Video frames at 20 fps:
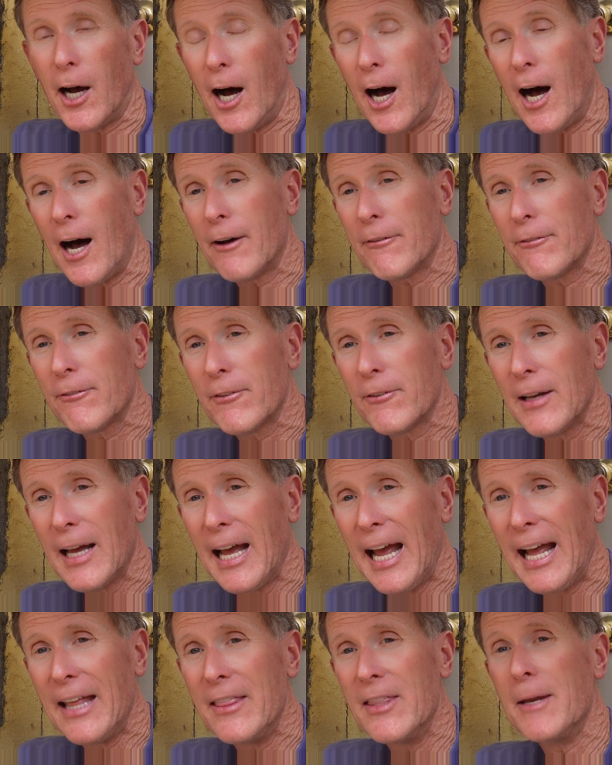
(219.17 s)
off
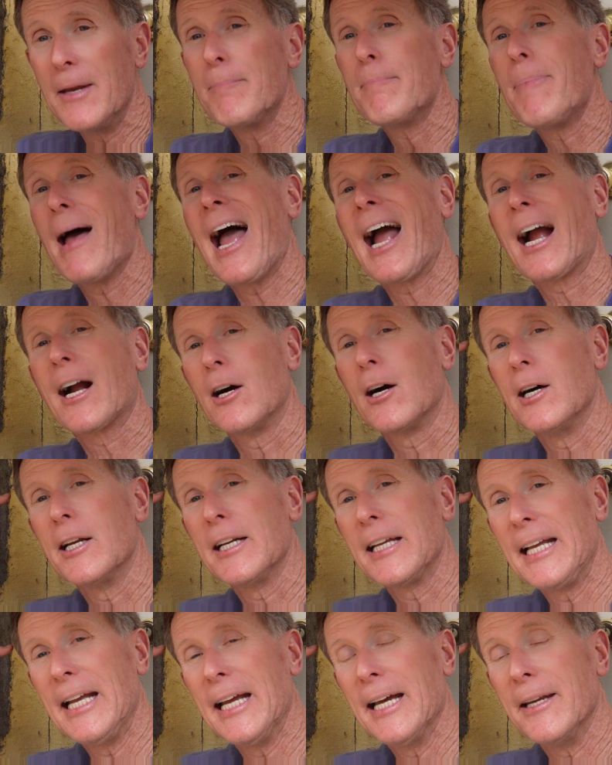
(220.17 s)
and then back
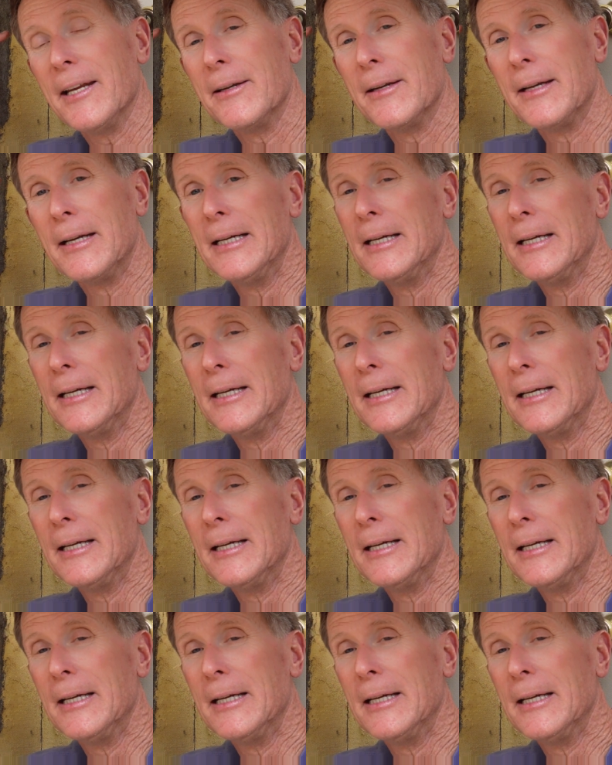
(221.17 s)
on again.